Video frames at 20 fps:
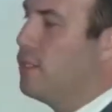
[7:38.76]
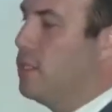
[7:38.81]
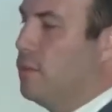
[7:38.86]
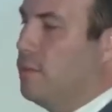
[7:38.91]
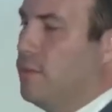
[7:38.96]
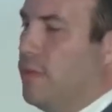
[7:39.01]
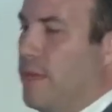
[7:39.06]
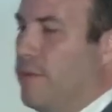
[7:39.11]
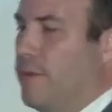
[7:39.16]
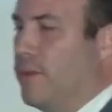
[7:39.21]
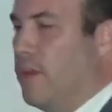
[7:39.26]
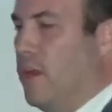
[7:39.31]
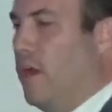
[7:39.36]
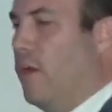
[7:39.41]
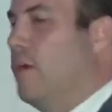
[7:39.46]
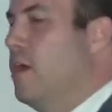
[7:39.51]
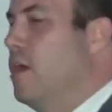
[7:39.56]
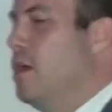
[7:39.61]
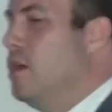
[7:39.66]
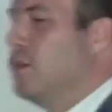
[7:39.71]
the plane would
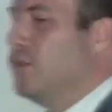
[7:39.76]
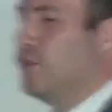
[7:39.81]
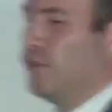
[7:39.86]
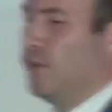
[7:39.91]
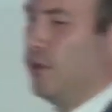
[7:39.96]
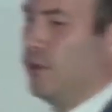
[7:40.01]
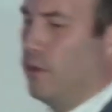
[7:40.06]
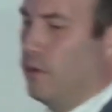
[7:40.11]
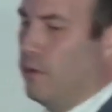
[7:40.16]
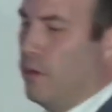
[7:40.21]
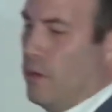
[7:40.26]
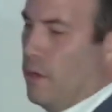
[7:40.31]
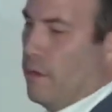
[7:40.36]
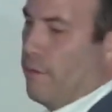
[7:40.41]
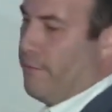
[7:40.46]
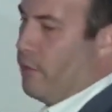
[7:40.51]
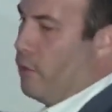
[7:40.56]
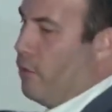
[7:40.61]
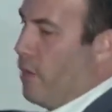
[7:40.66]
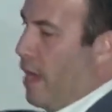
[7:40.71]
go. So a
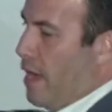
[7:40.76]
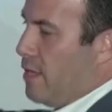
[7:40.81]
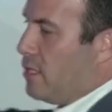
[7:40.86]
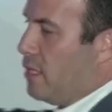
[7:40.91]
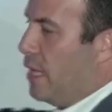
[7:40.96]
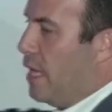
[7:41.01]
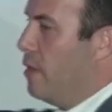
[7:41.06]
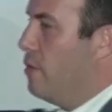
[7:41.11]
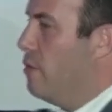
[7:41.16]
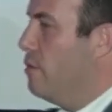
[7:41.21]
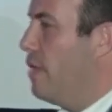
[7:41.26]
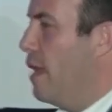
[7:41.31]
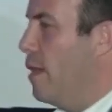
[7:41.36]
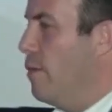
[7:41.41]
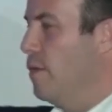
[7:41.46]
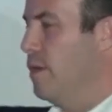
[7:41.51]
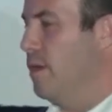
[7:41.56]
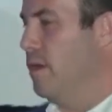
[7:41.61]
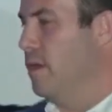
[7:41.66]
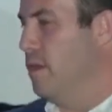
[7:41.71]
few days later, they
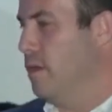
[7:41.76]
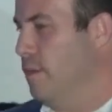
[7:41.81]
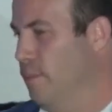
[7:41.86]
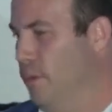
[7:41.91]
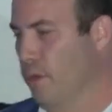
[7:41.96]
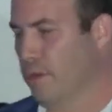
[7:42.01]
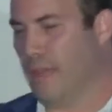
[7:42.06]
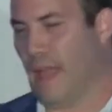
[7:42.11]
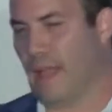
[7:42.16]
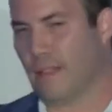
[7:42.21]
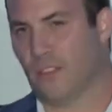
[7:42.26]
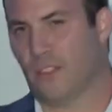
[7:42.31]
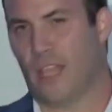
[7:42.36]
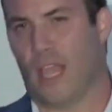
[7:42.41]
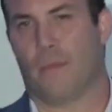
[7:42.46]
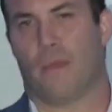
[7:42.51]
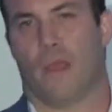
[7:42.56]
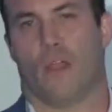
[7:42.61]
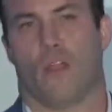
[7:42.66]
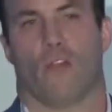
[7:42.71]
would book that
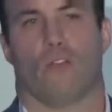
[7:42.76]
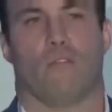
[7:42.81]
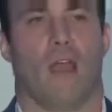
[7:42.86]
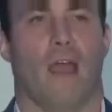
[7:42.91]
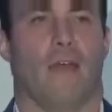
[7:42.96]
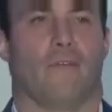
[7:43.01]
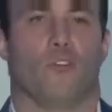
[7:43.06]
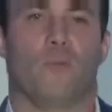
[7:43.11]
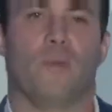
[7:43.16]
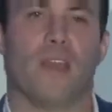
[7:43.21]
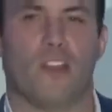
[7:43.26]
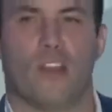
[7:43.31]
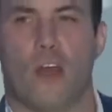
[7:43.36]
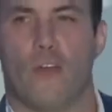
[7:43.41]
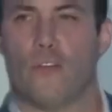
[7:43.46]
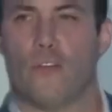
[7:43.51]
same aircraft. It'd be another